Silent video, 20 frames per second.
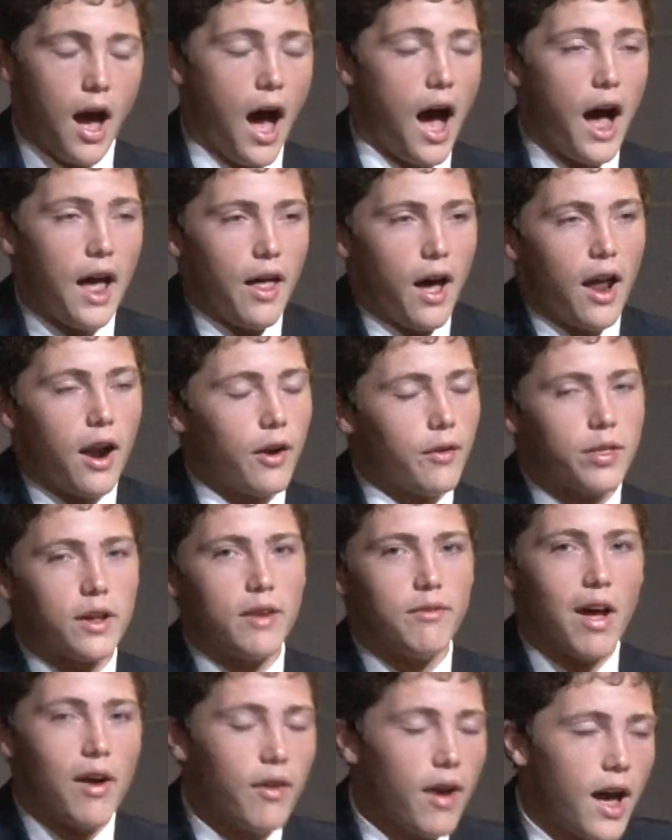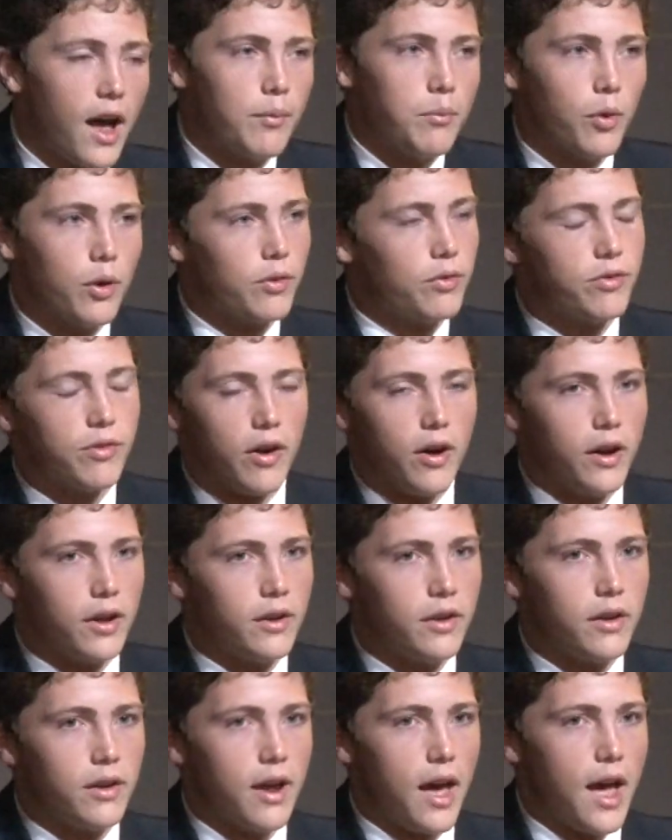I don't think I've ever had more
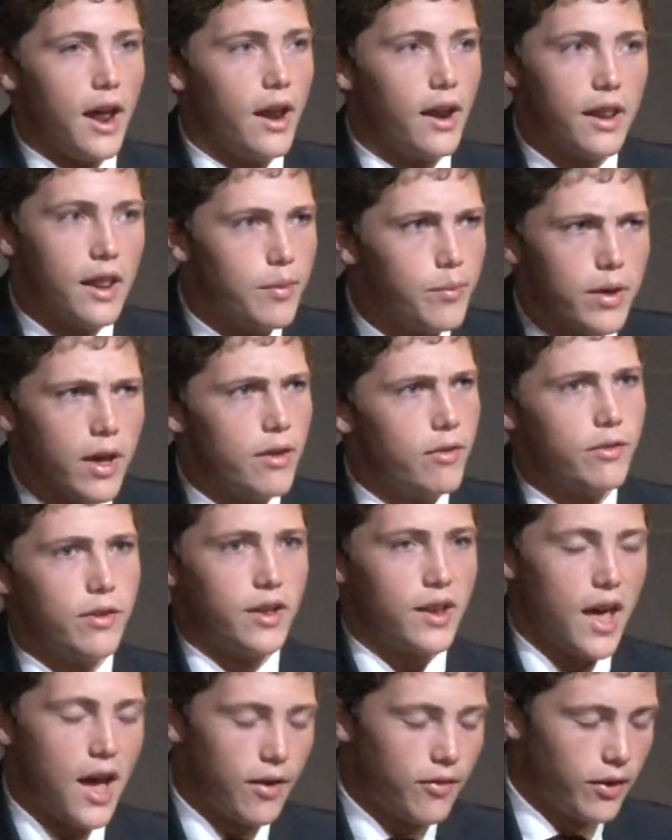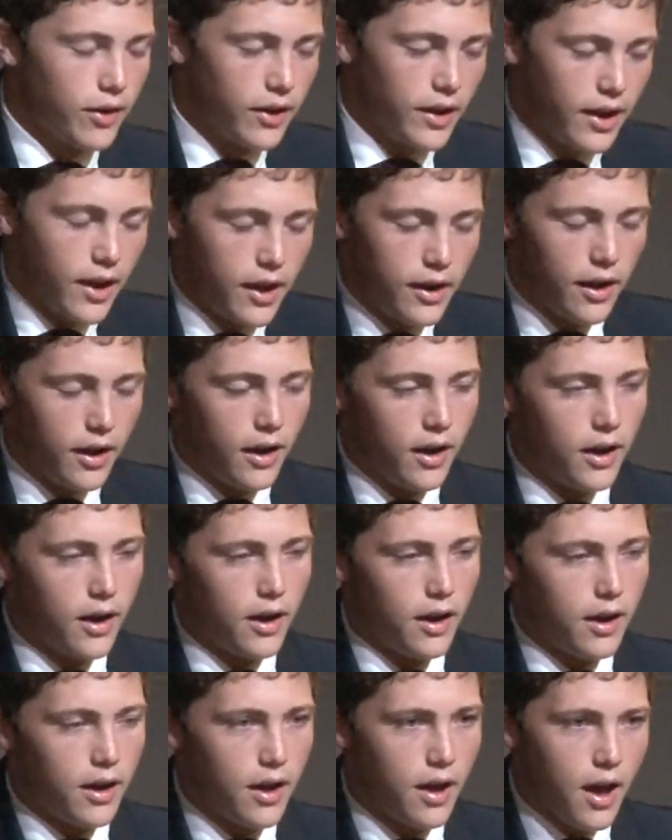fun at an NBA event
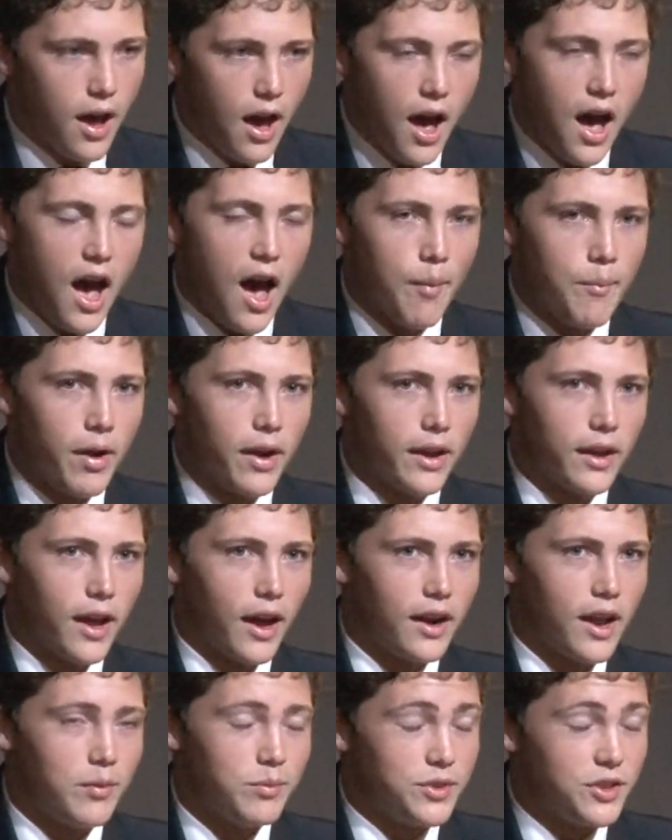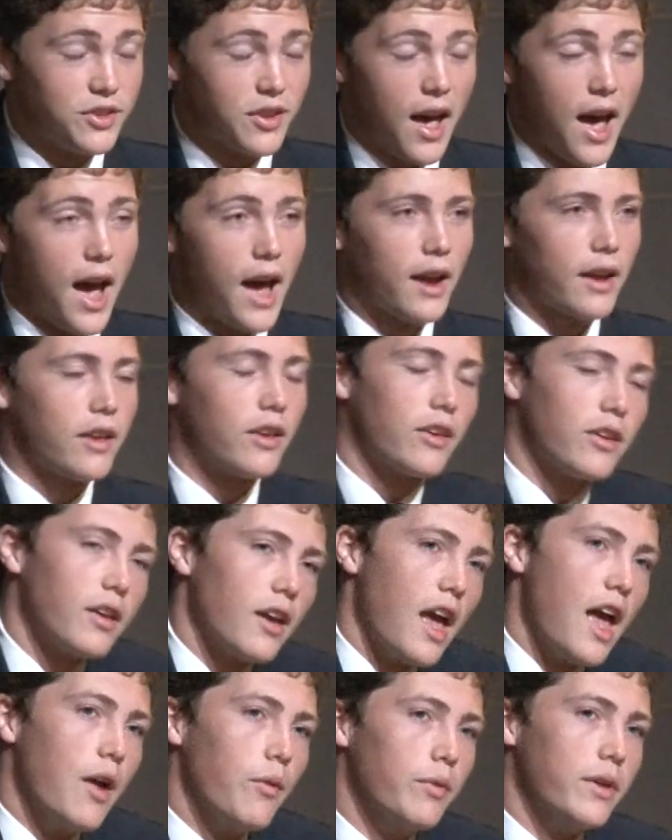ever. I met a guy named Zach,
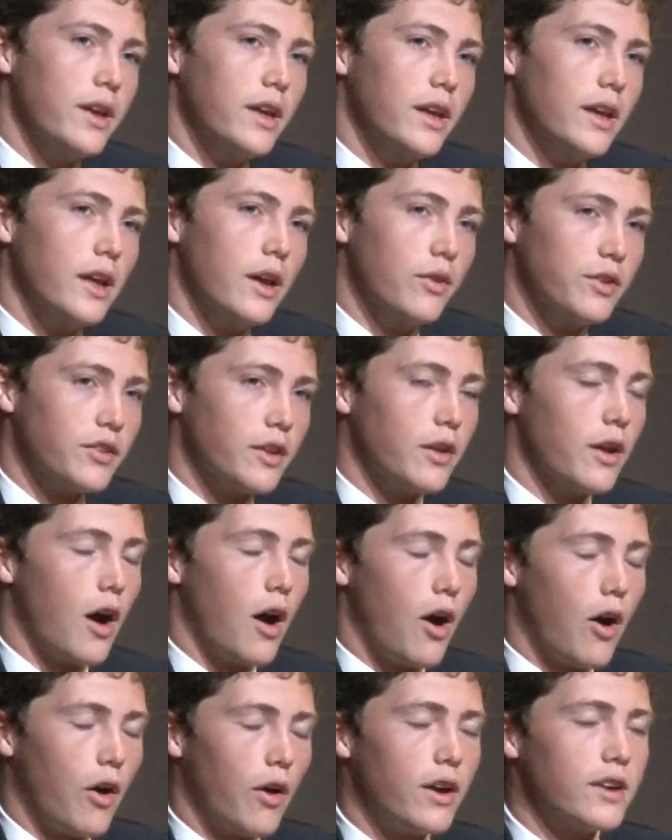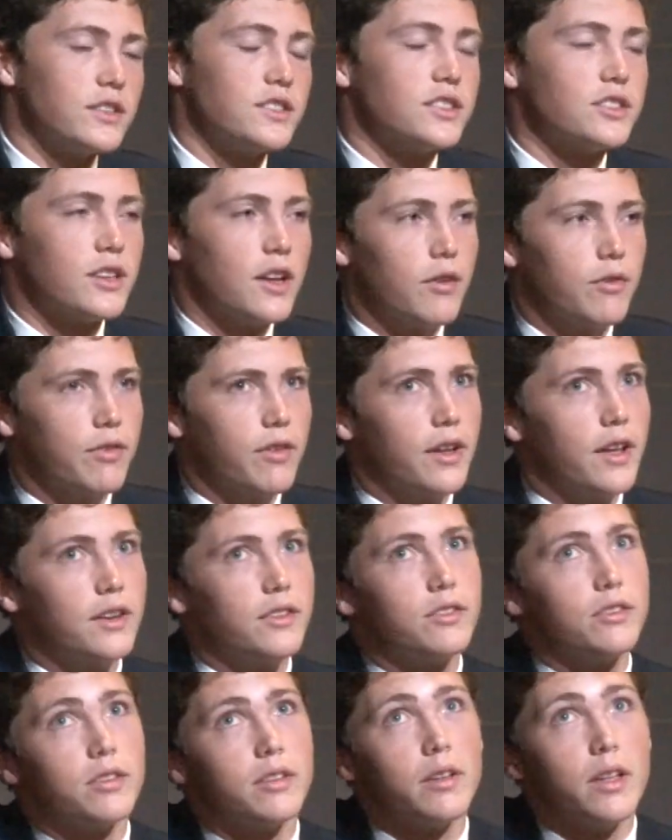and it was an art
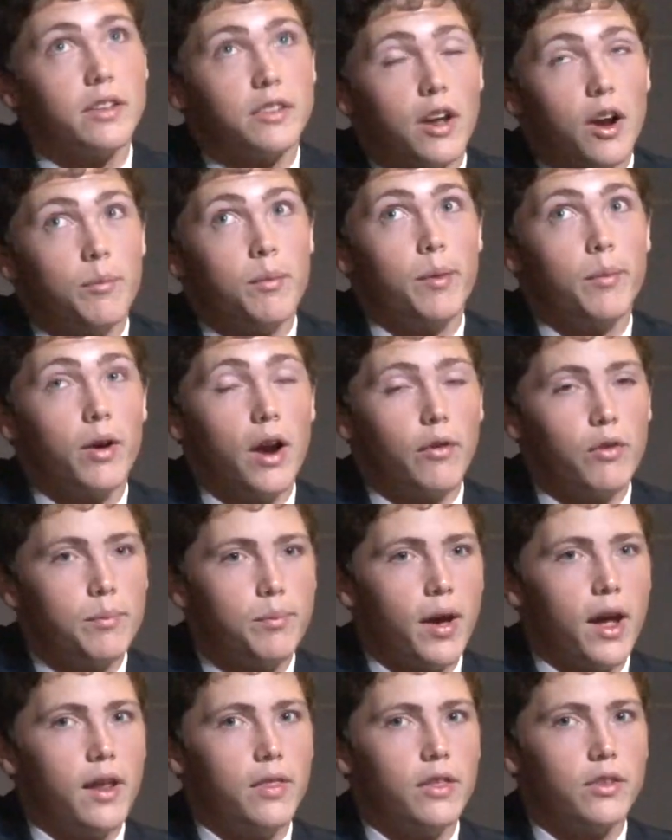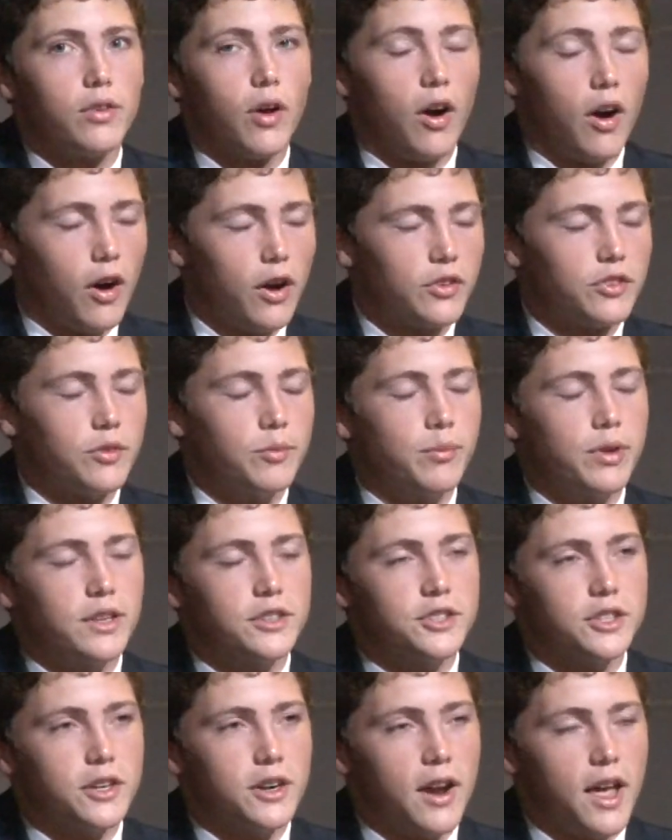event, as I remember, and we painted this awesome
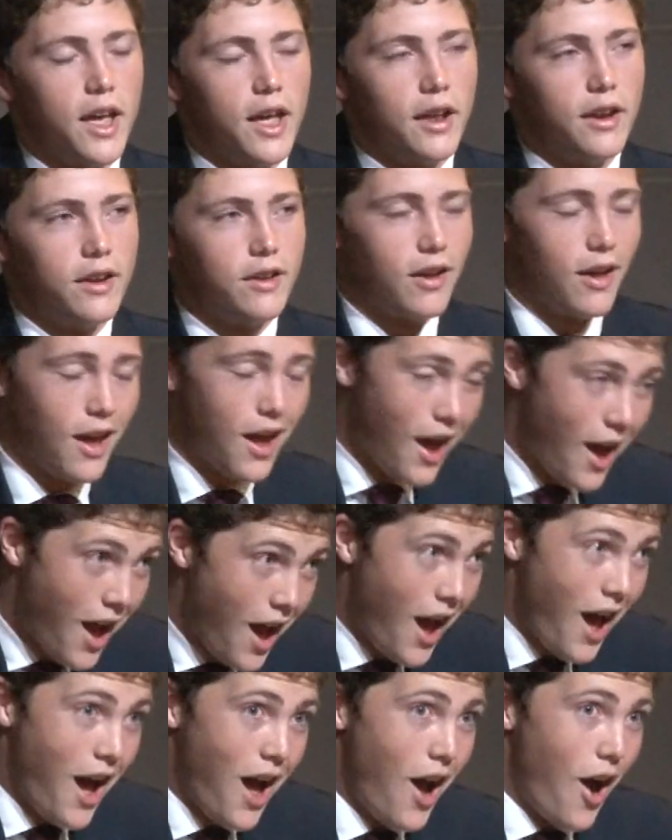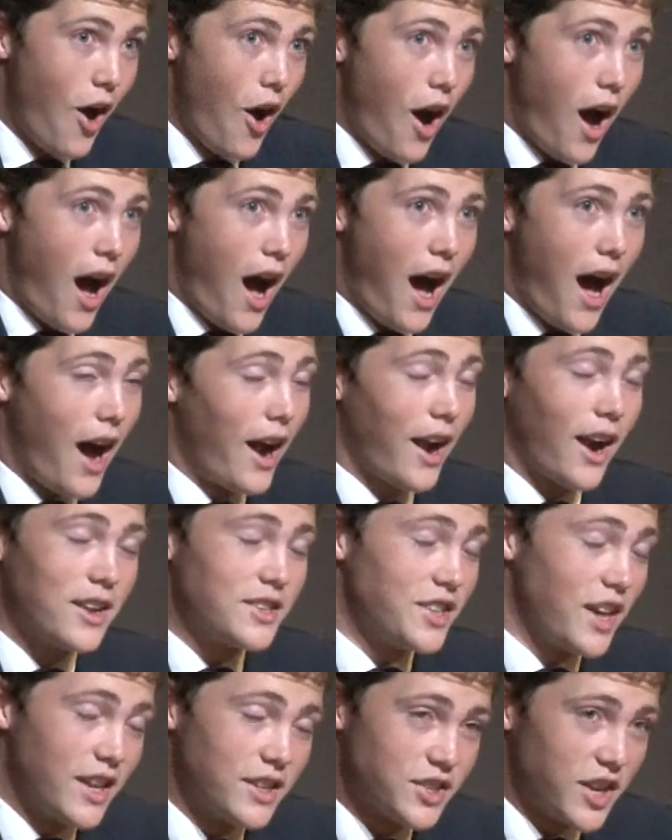picture. And I gotta
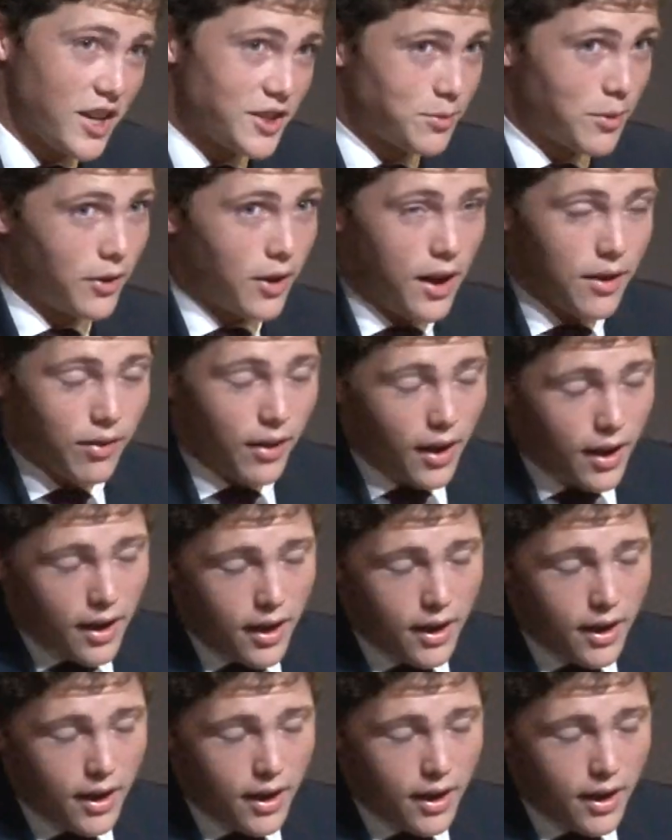say, it changed my life.